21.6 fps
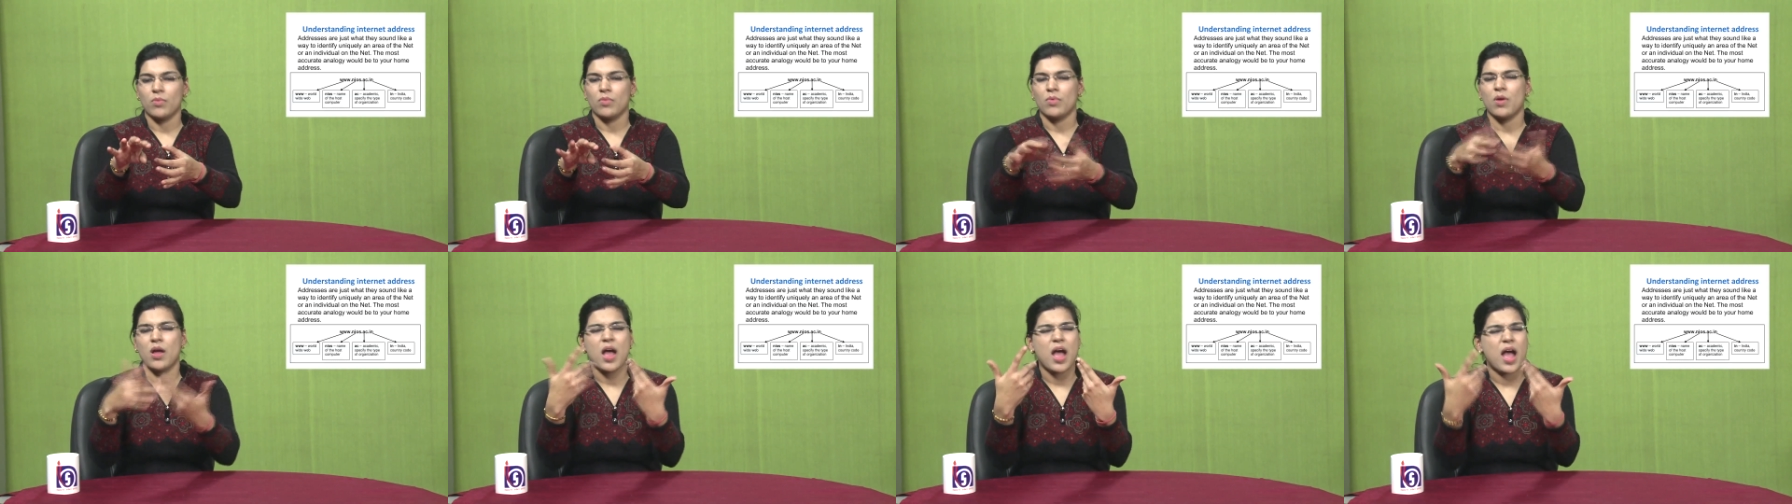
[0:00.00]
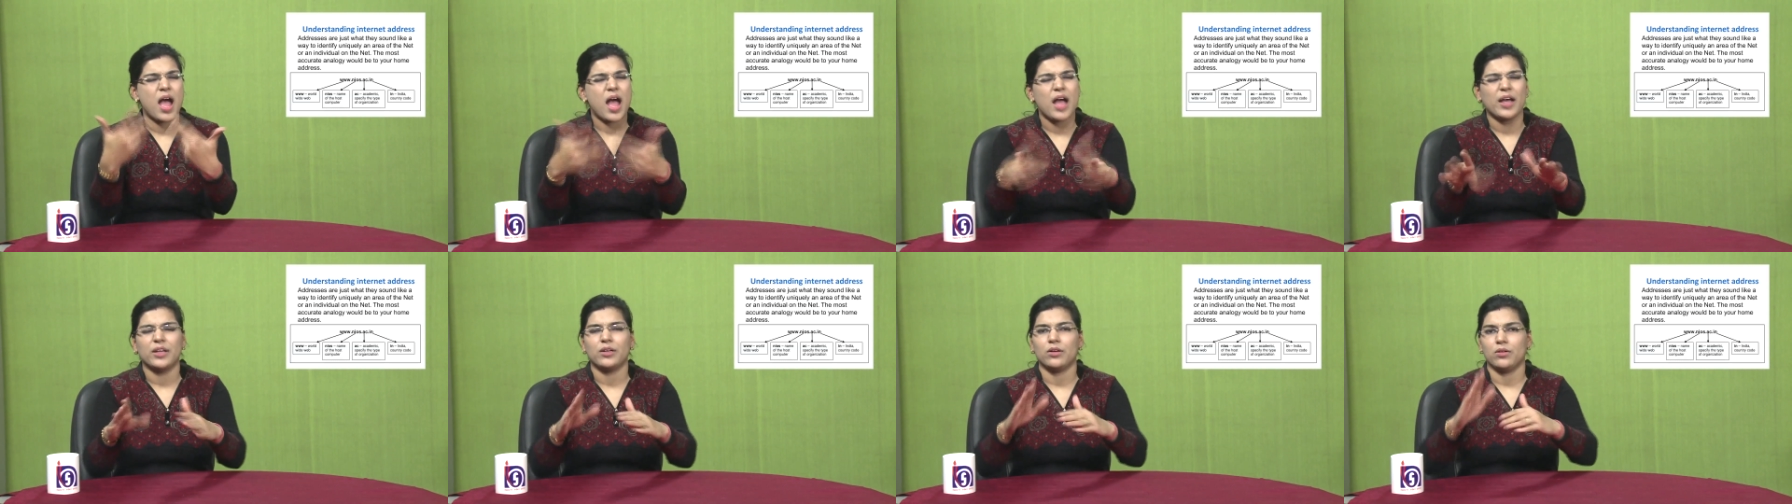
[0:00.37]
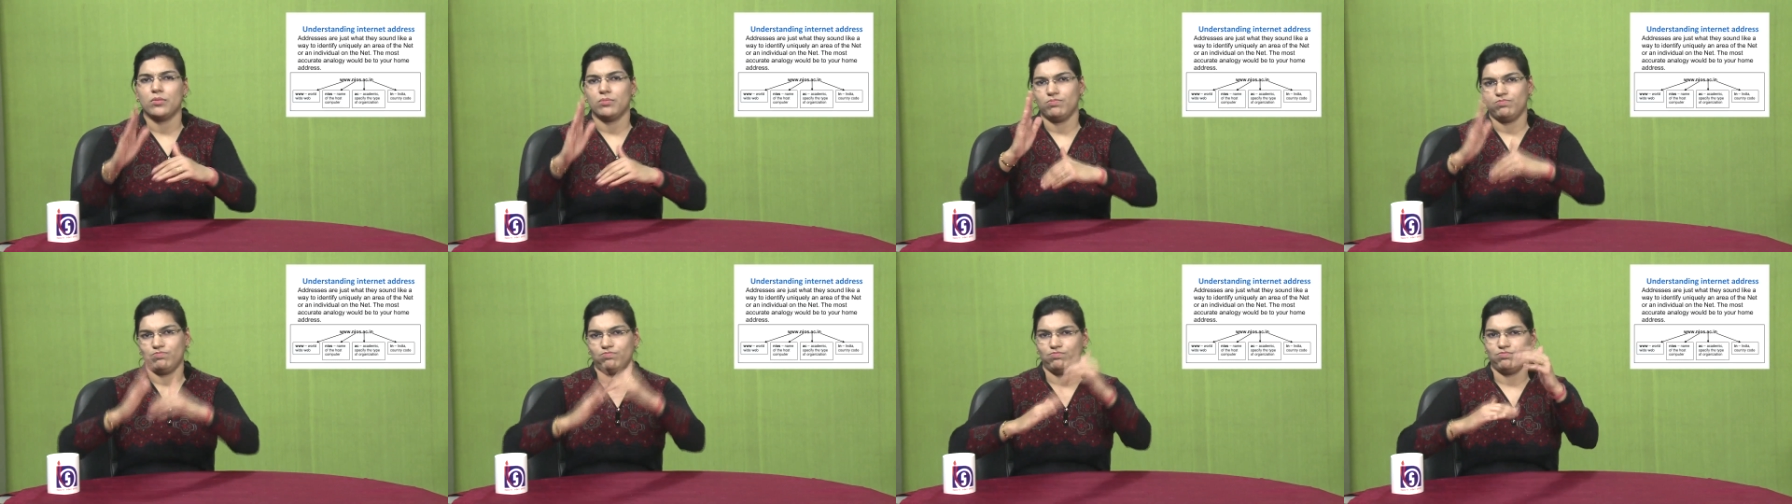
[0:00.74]
a way to
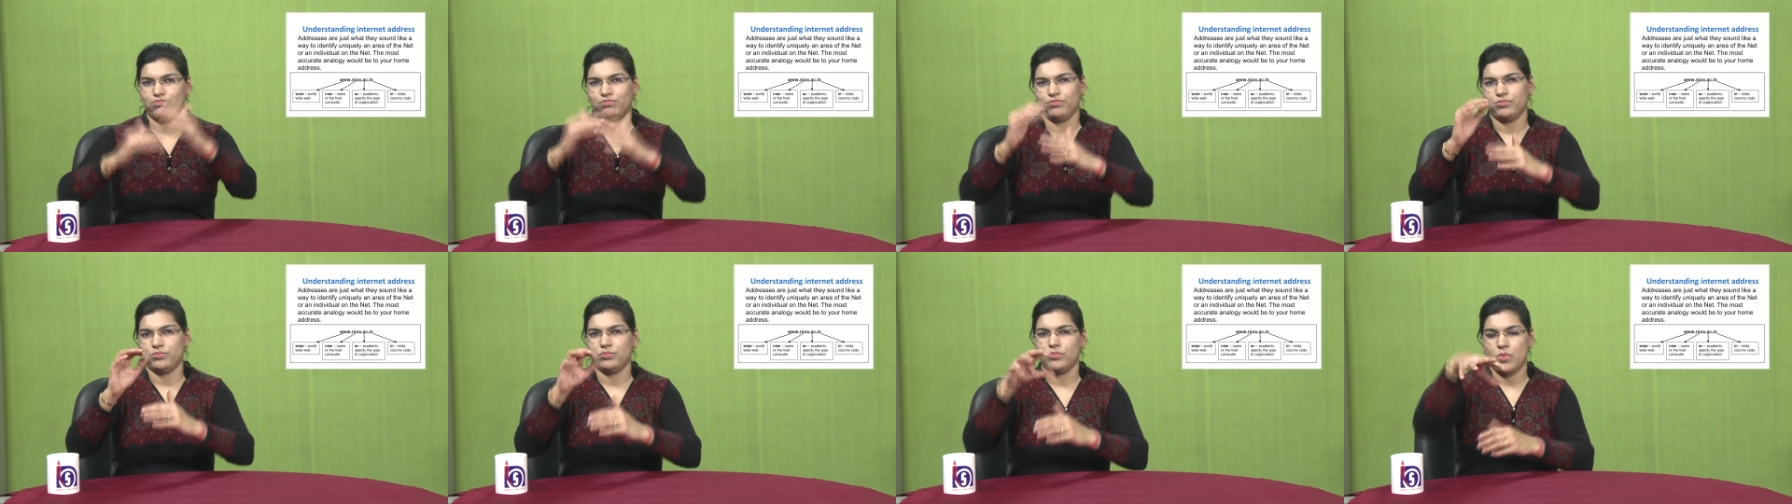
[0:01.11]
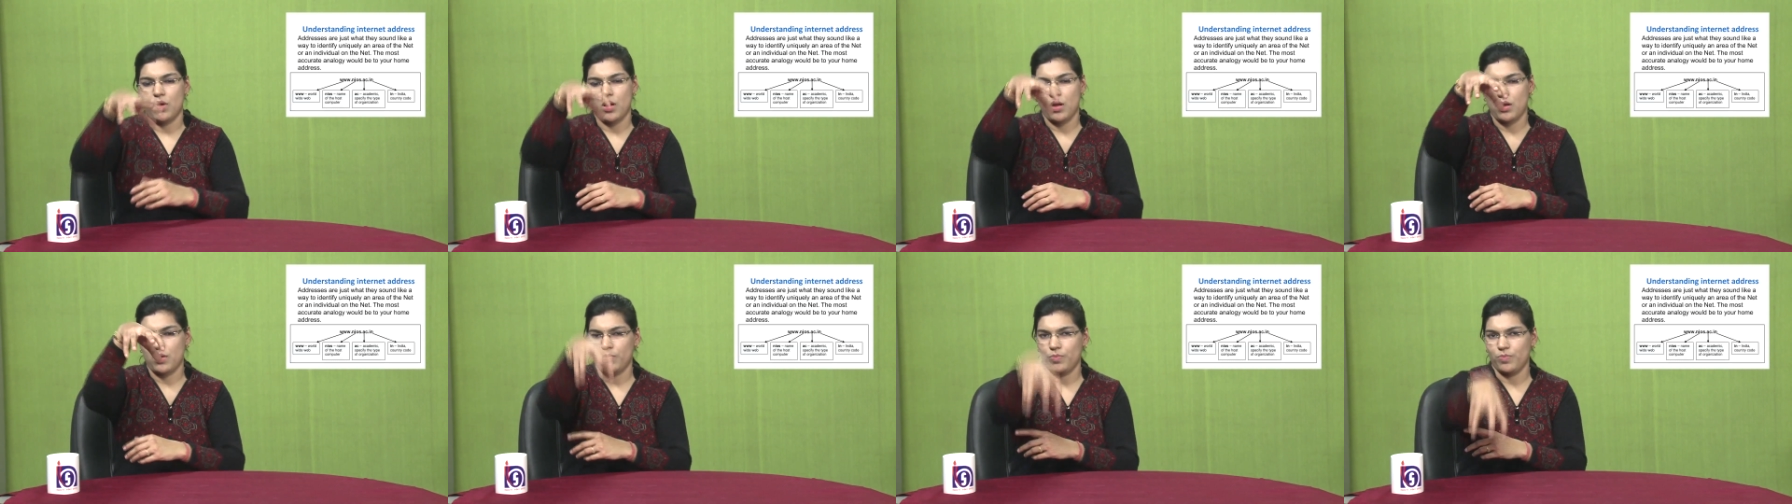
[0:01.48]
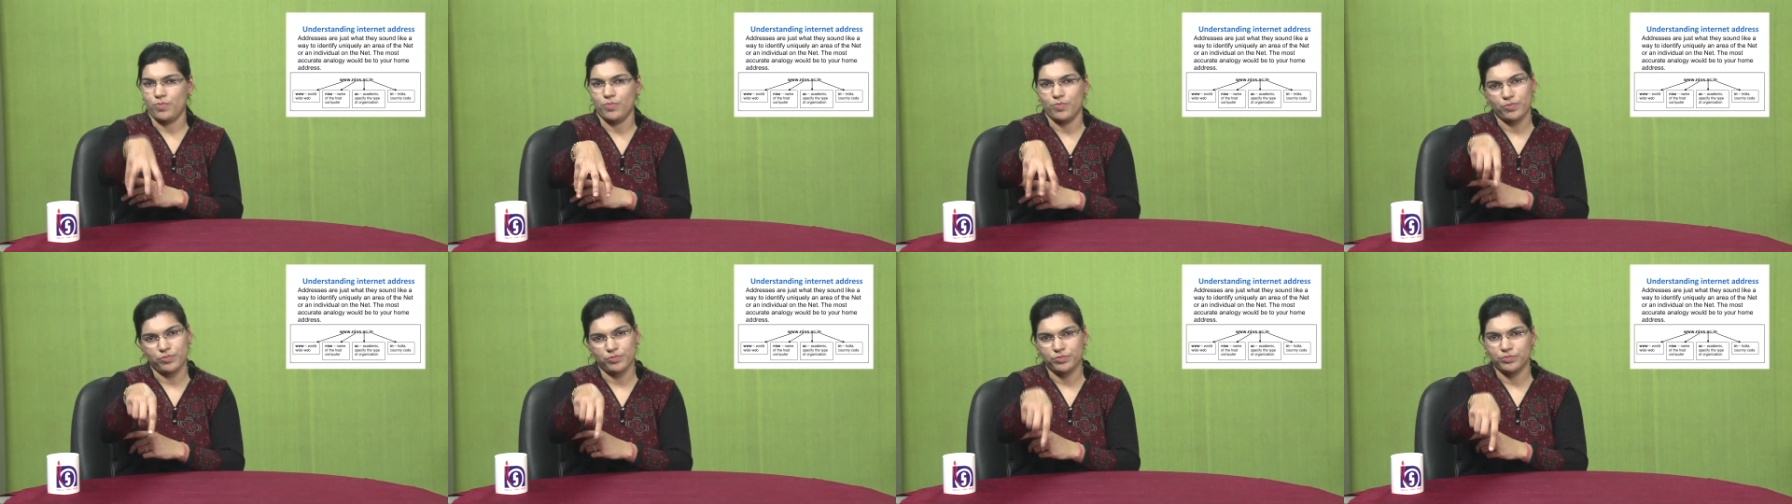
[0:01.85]
identify
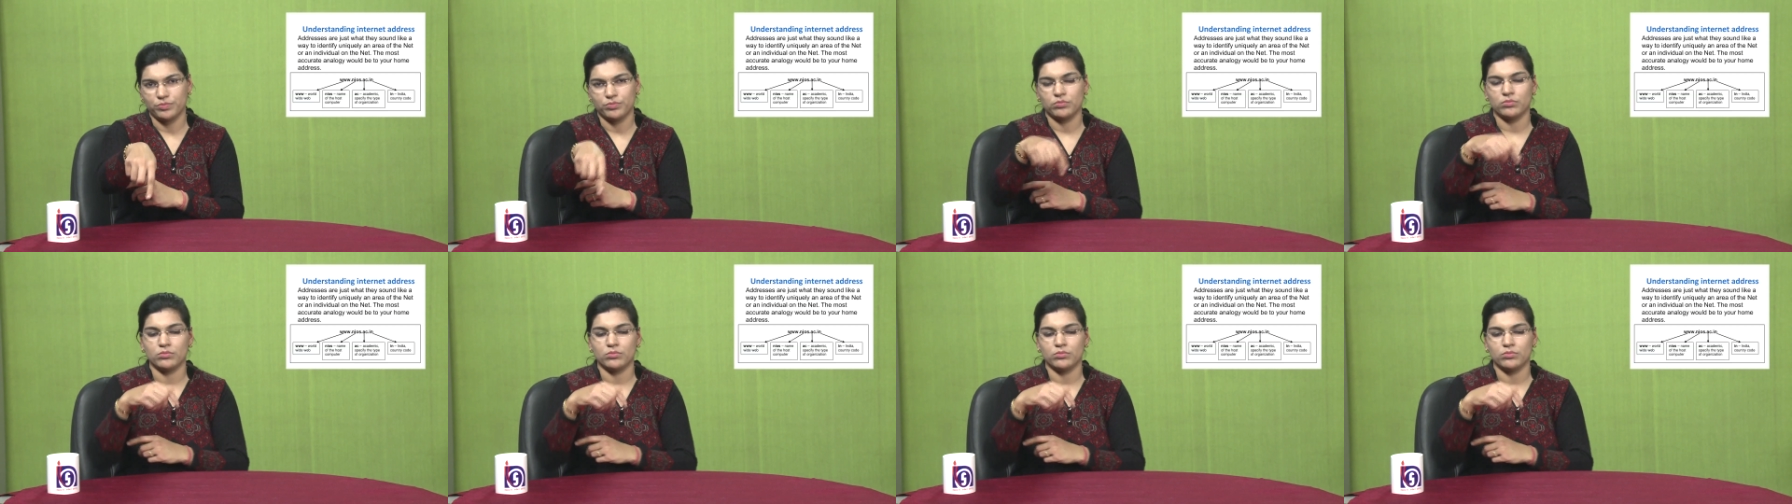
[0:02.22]
uniquely